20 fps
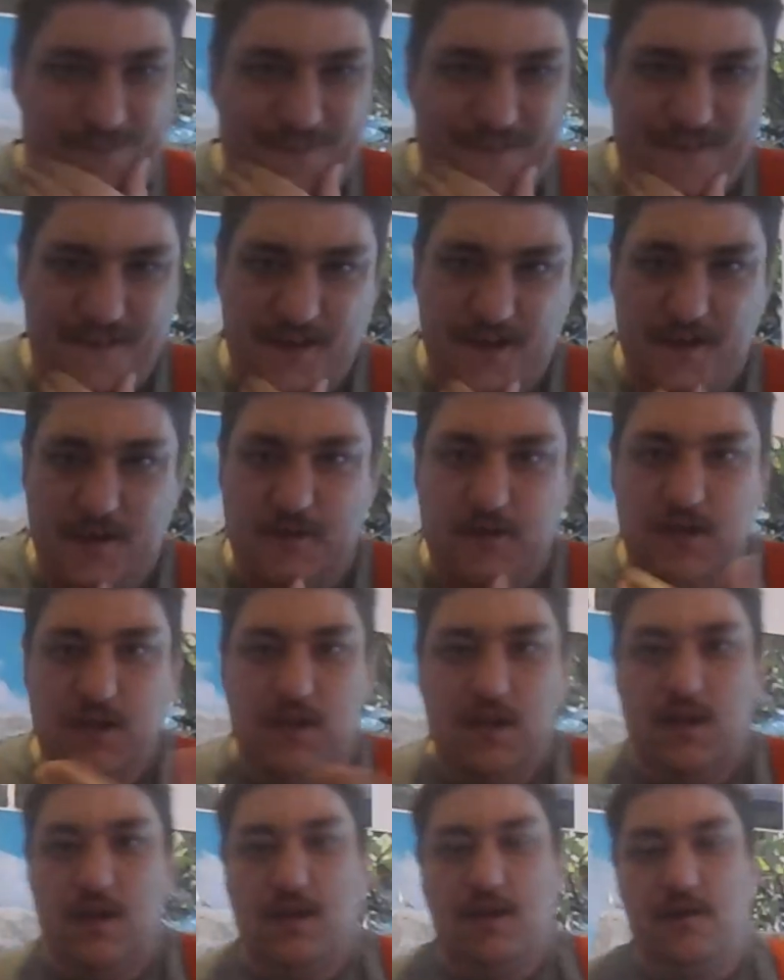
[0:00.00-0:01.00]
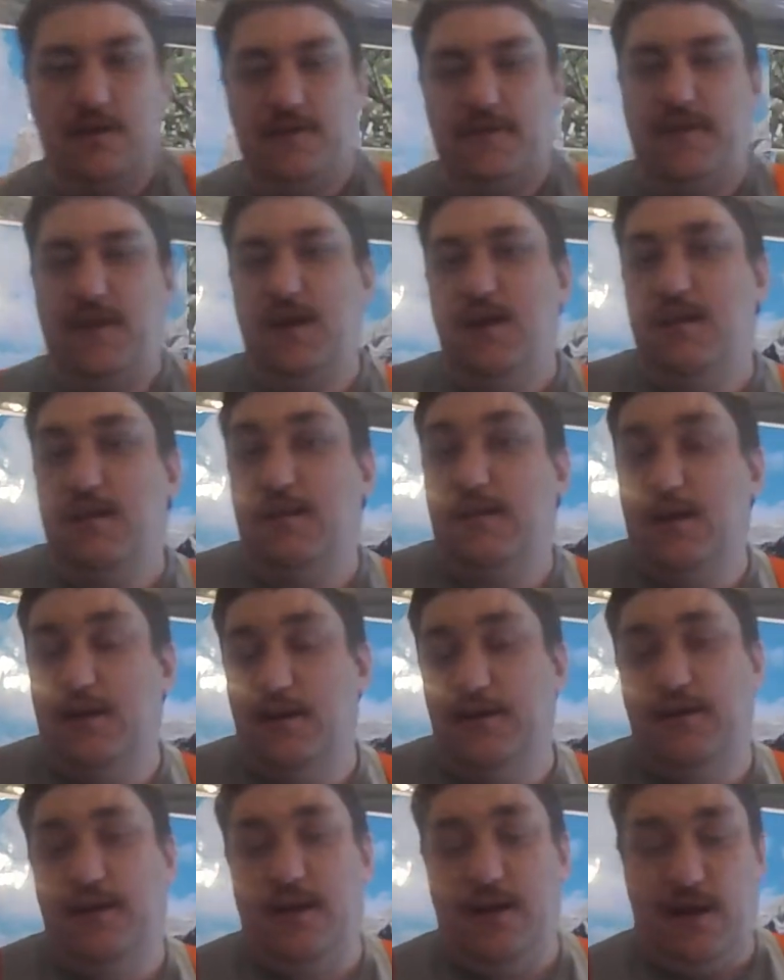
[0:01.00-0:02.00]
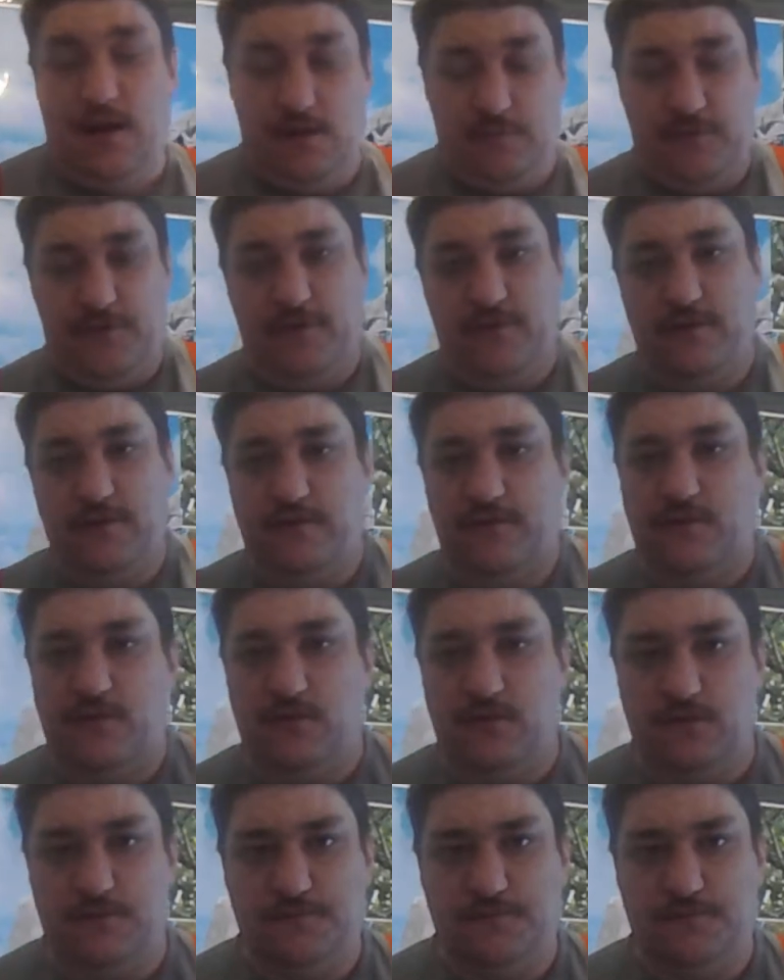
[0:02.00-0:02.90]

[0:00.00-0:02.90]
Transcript: Because the thing is, at the end of the day, I'm 34.